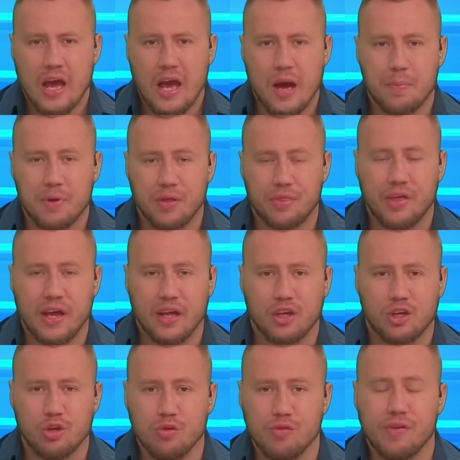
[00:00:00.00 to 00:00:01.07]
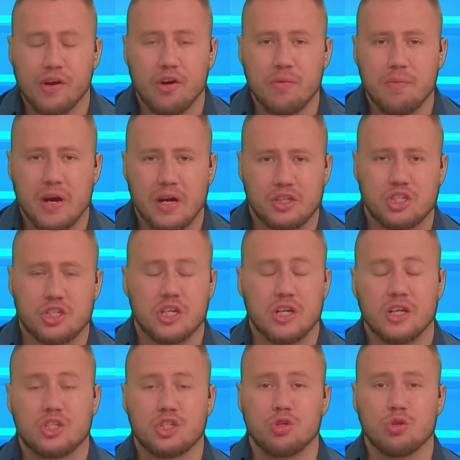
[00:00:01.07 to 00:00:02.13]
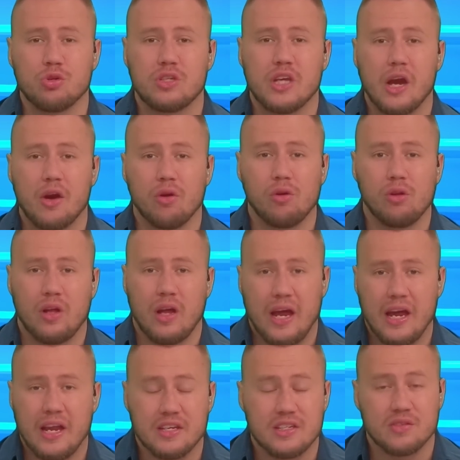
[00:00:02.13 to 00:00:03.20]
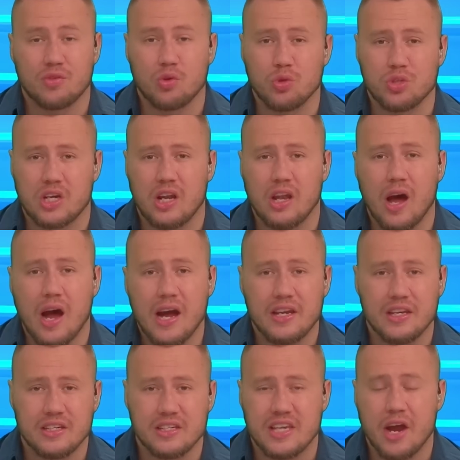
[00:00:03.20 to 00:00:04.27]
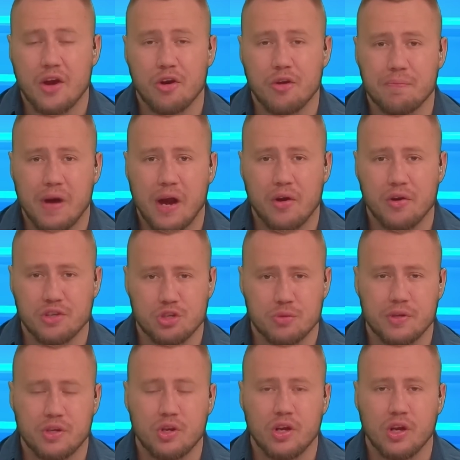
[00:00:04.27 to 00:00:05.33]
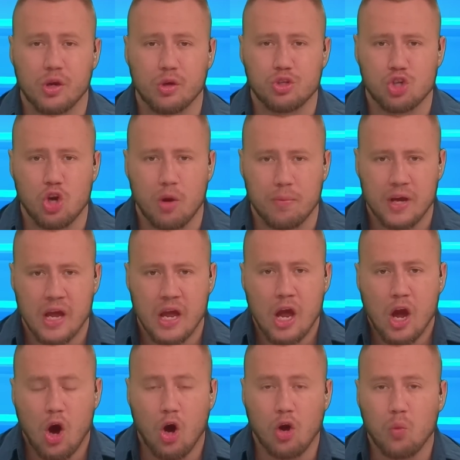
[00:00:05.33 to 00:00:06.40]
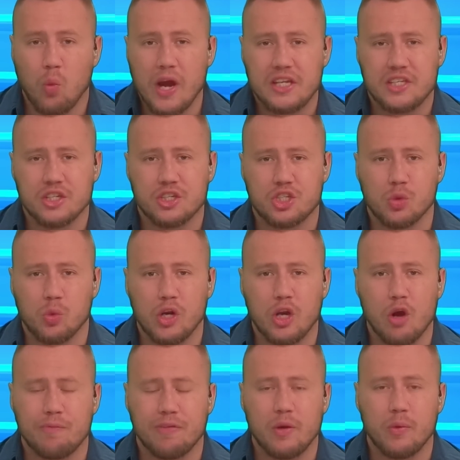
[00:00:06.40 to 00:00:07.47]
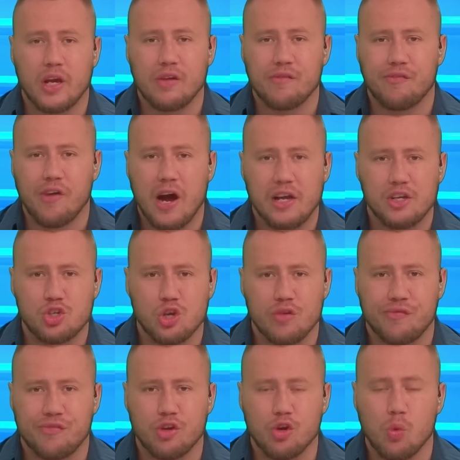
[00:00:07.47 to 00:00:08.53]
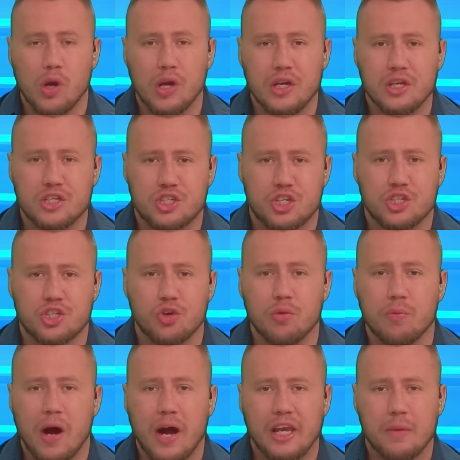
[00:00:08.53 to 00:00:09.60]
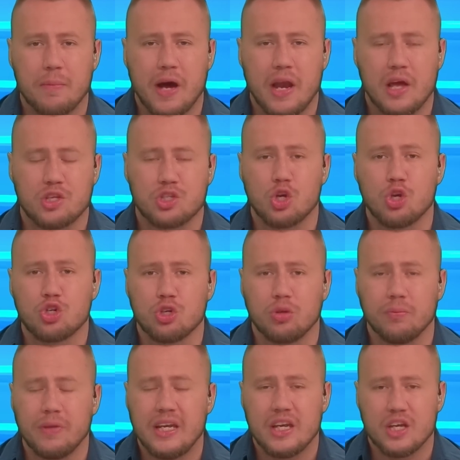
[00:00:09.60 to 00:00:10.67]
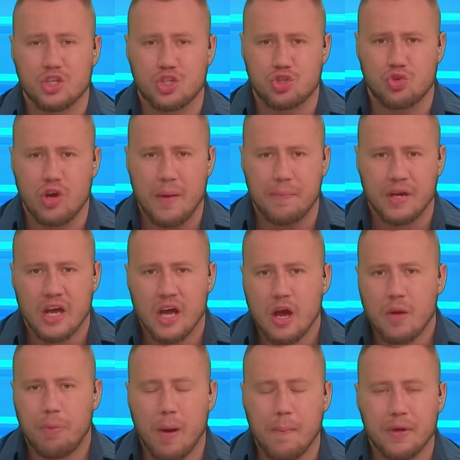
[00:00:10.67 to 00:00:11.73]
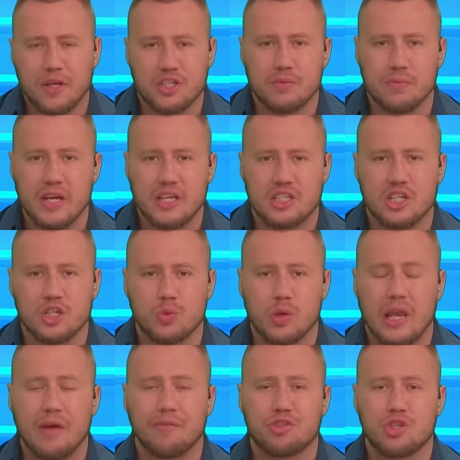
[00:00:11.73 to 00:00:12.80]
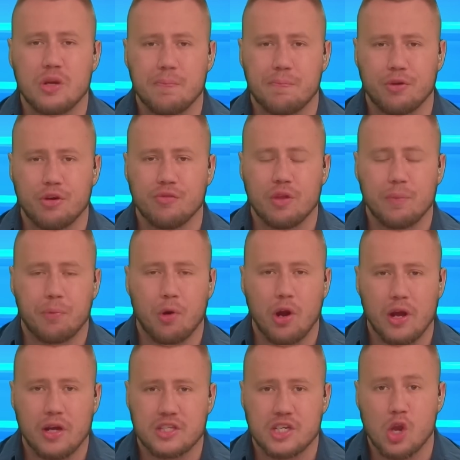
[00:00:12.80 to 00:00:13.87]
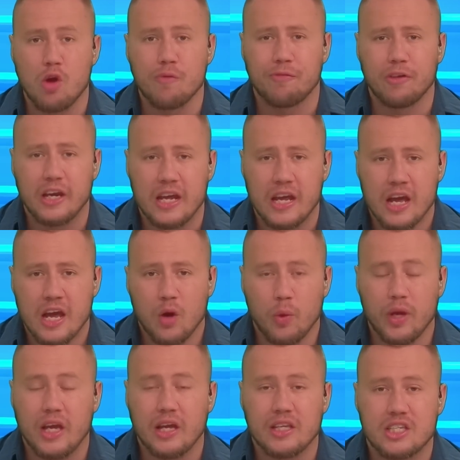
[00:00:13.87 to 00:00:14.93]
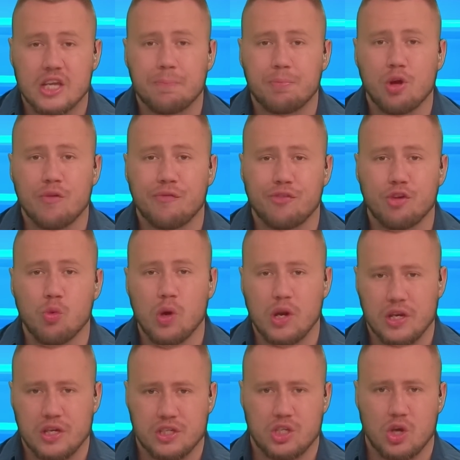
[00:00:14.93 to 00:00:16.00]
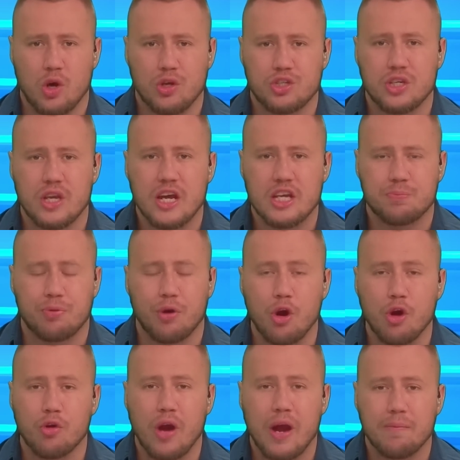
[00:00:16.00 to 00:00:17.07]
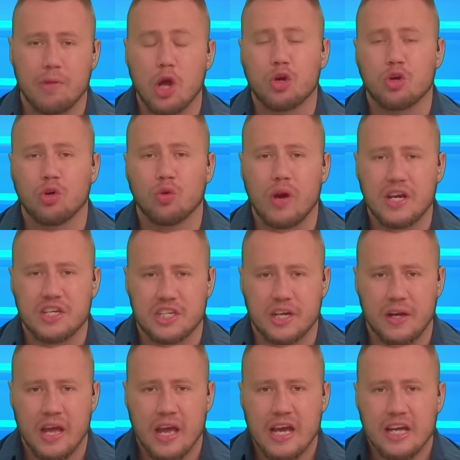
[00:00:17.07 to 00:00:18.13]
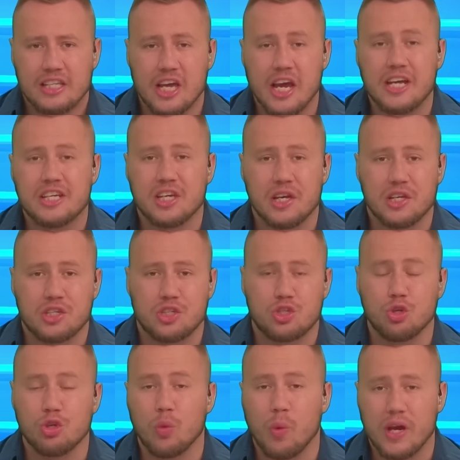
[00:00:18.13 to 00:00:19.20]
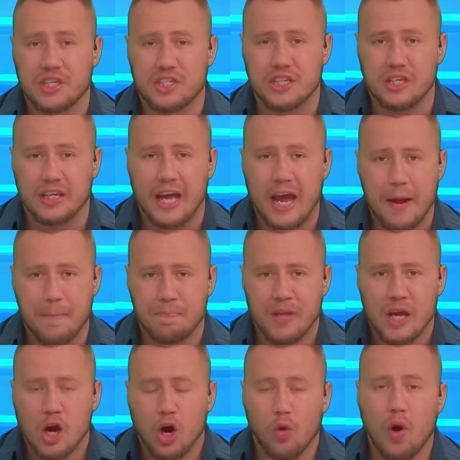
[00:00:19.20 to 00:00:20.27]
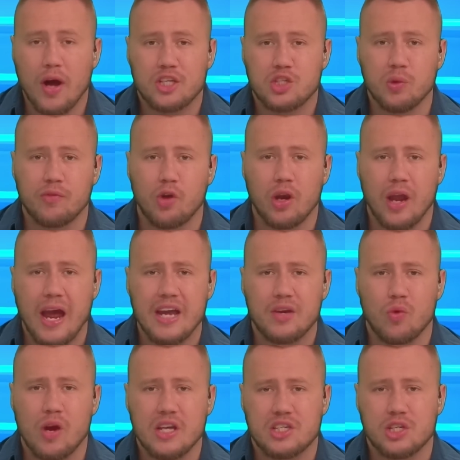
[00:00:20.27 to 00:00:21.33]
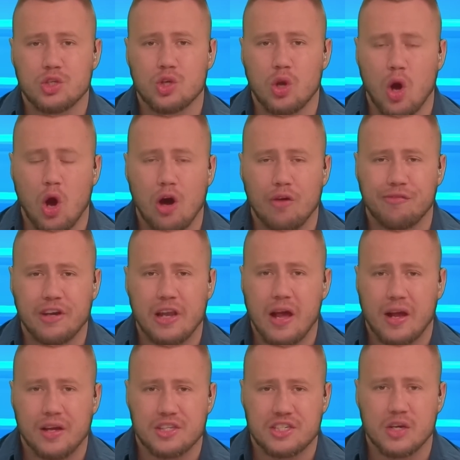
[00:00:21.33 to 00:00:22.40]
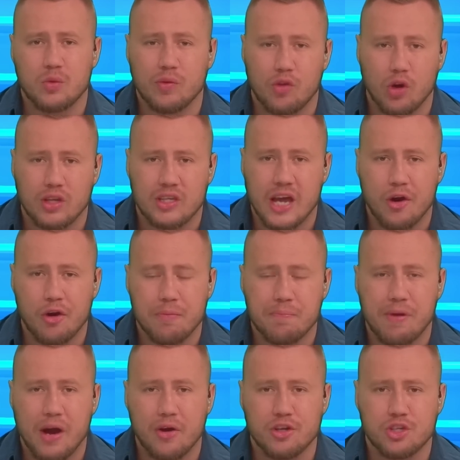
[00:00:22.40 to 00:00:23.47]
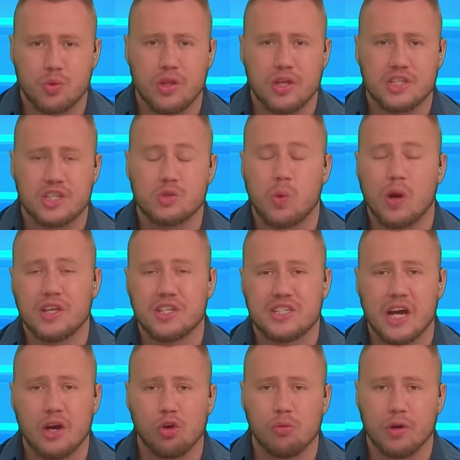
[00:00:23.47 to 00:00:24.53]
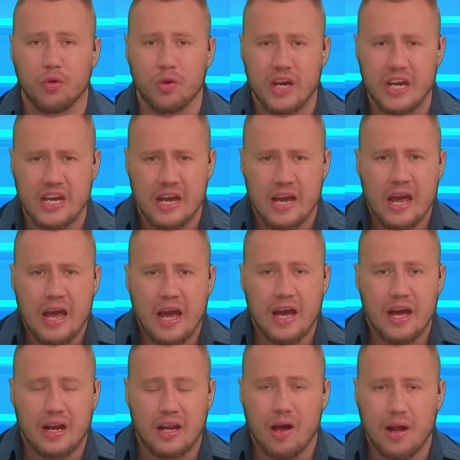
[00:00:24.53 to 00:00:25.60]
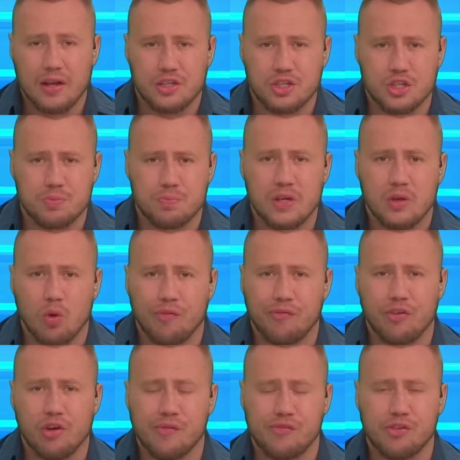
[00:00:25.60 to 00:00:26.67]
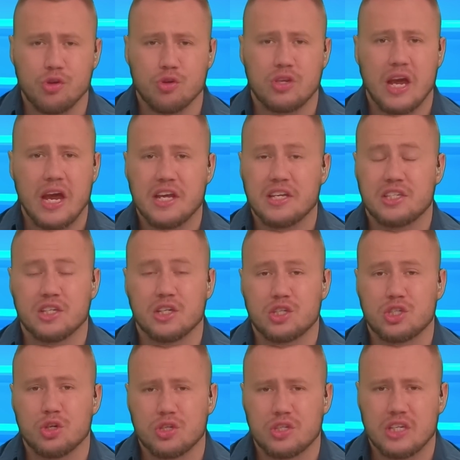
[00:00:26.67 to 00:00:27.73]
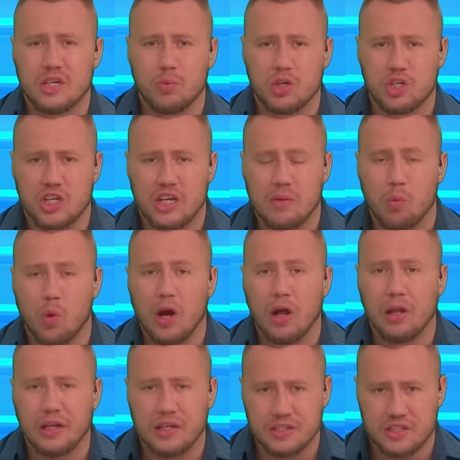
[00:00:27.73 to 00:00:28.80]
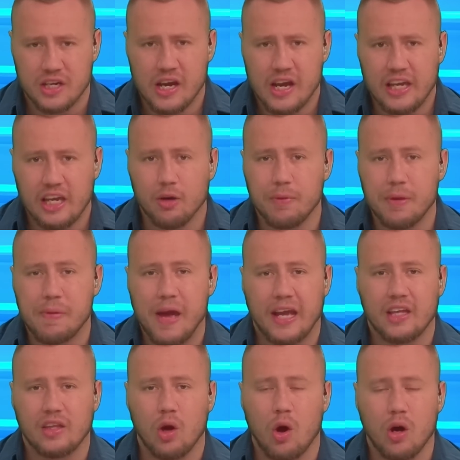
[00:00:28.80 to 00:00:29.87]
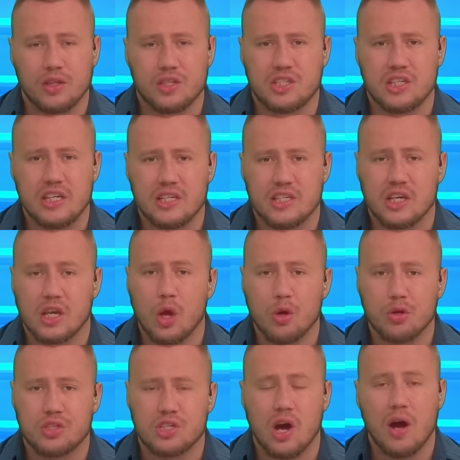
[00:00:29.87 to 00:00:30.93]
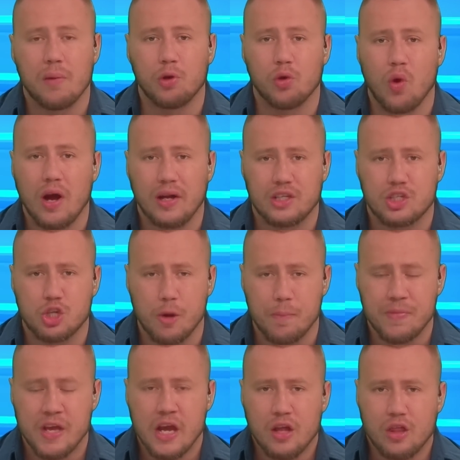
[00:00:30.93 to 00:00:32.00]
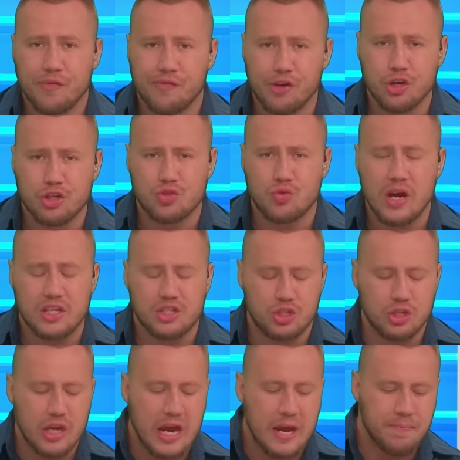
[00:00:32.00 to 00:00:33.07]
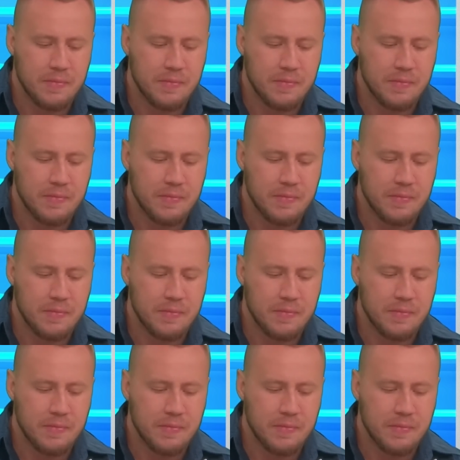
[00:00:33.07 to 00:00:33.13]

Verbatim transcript: A big thank you very much uh, to Daryl and, of course, Clyde and Darren Burrows have been doing a good job on Weighted to Win. Hopefully, we can find you a few winners. Just a reminder about our social media strap. Pop us a message. We'd love to improve the product and hopefully we can tip you a few winners on today's program. Local racing takes us to the Western Cape. All right, so we've got eight races on offer. Like I said, we've got Darren Burrows with us, as well as Daryl Marie. Uh, Clark's just been off for a few days, so uh, certainly wishing him well, and he'll be back in the hot seat in no time. All right, so the first race today